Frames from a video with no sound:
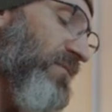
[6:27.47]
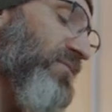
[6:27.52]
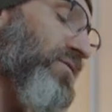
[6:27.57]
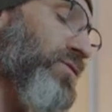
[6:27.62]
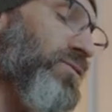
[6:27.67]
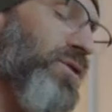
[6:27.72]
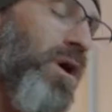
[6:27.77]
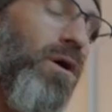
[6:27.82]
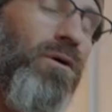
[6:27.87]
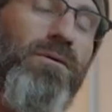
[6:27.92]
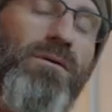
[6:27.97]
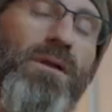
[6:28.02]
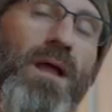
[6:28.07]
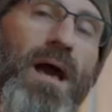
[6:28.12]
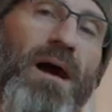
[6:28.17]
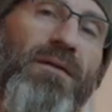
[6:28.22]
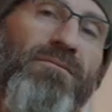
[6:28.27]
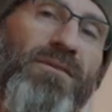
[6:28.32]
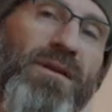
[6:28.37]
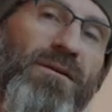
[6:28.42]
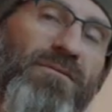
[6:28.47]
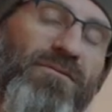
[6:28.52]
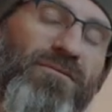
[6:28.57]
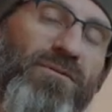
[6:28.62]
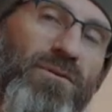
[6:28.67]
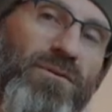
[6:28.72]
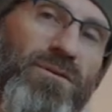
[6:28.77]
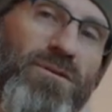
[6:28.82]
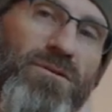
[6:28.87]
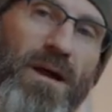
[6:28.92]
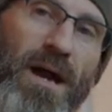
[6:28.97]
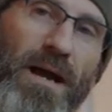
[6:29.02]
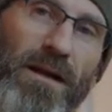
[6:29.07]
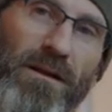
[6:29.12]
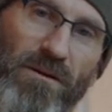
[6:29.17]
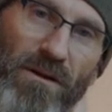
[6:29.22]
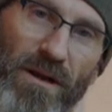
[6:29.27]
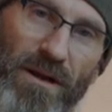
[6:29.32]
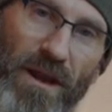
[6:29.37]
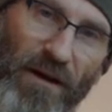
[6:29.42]
if you don't have enough fluid
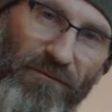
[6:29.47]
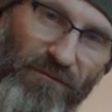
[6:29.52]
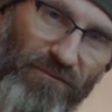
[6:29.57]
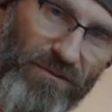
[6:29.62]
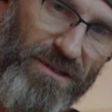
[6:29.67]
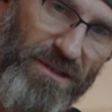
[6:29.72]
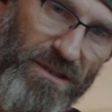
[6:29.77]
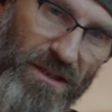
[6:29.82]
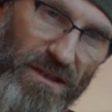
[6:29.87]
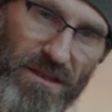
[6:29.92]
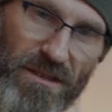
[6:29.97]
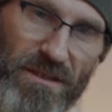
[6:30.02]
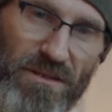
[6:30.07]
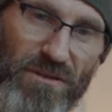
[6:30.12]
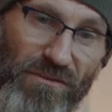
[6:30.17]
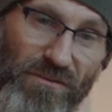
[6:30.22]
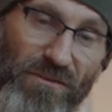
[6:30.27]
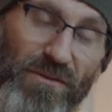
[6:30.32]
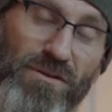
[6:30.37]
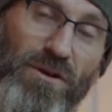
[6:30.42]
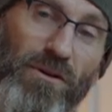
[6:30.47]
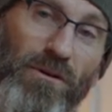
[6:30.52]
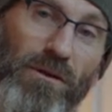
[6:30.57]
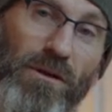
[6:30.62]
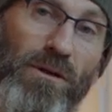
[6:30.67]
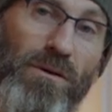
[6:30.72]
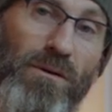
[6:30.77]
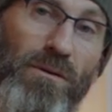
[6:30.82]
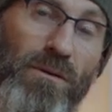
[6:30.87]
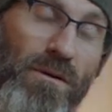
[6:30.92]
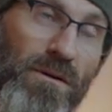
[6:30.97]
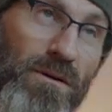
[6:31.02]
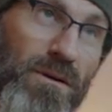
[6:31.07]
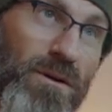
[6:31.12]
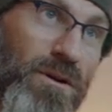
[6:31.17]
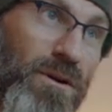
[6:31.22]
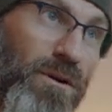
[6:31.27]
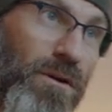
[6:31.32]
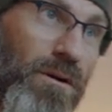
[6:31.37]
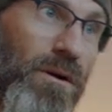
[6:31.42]
drag or enough resistance for your, uh,
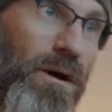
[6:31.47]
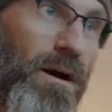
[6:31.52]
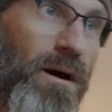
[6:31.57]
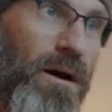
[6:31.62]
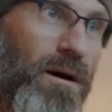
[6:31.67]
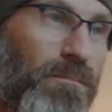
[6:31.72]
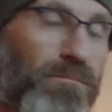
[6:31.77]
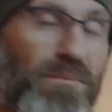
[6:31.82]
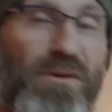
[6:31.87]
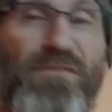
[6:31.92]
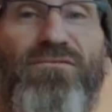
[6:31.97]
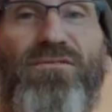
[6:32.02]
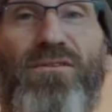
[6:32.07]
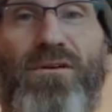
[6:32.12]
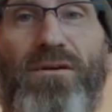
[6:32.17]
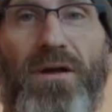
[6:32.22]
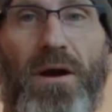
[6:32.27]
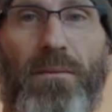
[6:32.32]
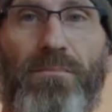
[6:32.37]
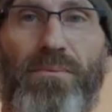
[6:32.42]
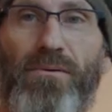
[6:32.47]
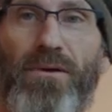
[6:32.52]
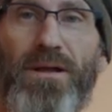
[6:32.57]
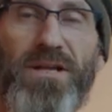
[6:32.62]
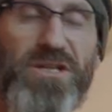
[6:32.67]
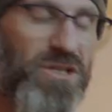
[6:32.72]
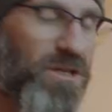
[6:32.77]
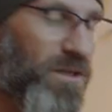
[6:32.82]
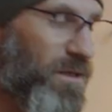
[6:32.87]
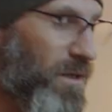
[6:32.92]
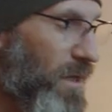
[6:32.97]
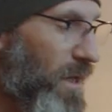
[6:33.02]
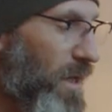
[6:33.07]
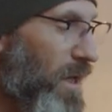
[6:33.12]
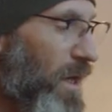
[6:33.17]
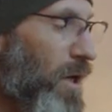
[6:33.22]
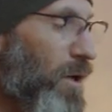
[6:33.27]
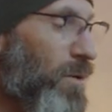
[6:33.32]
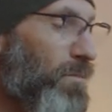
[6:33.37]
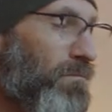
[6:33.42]
your uh, preferred operation,
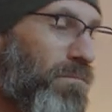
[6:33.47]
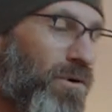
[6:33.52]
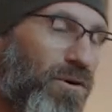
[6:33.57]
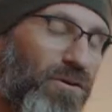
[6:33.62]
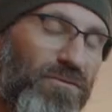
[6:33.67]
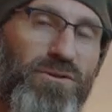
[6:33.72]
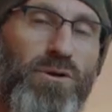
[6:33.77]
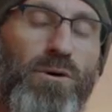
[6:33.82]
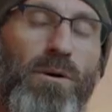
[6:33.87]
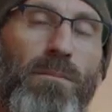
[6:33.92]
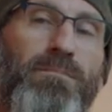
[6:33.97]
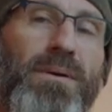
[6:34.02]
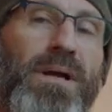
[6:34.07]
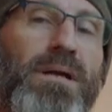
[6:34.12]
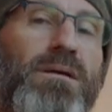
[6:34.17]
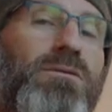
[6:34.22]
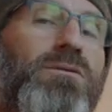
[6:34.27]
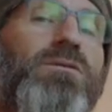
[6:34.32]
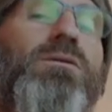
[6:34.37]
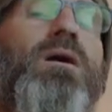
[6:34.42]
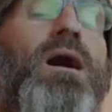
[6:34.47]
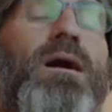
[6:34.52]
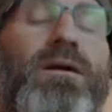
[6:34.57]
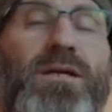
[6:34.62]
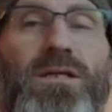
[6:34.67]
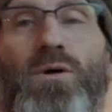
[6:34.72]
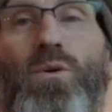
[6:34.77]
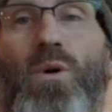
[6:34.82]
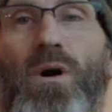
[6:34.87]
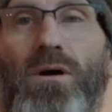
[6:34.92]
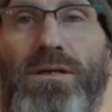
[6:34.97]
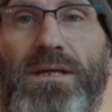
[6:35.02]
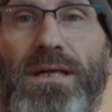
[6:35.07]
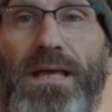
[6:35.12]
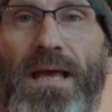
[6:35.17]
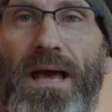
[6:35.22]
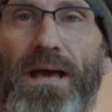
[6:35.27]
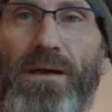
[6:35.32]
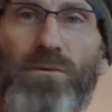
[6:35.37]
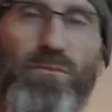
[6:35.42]
move to a bigger or higher
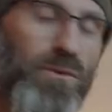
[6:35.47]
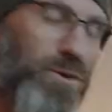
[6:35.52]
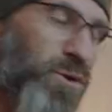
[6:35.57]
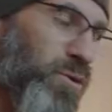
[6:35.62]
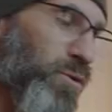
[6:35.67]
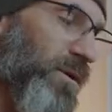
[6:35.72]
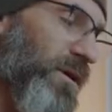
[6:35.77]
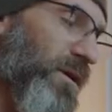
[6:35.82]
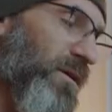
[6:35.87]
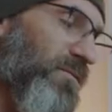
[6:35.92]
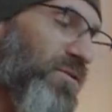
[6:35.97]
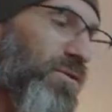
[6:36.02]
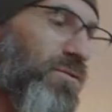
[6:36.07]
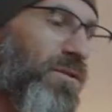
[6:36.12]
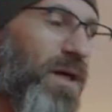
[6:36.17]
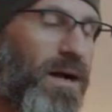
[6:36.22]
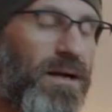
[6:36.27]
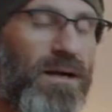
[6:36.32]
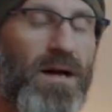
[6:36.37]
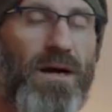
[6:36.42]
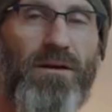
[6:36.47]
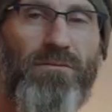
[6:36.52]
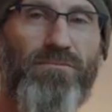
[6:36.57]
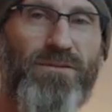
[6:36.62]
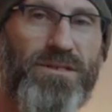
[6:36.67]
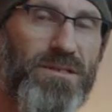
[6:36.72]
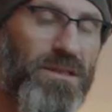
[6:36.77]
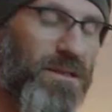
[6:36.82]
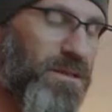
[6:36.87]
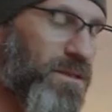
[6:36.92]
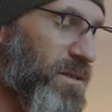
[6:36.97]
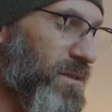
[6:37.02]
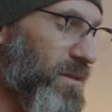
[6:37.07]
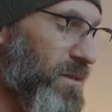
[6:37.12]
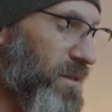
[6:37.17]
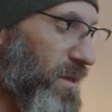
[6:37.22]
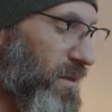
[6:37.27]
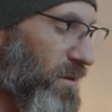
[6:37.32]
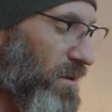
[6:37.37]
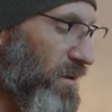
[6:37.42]
quality head, which will give you that kind of
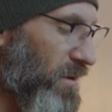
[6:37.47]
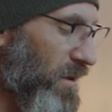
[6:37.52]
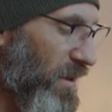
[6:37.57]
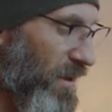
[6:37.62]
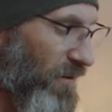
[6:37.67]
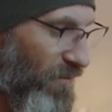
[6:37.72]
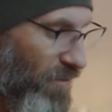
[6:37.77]
resistance that you're looking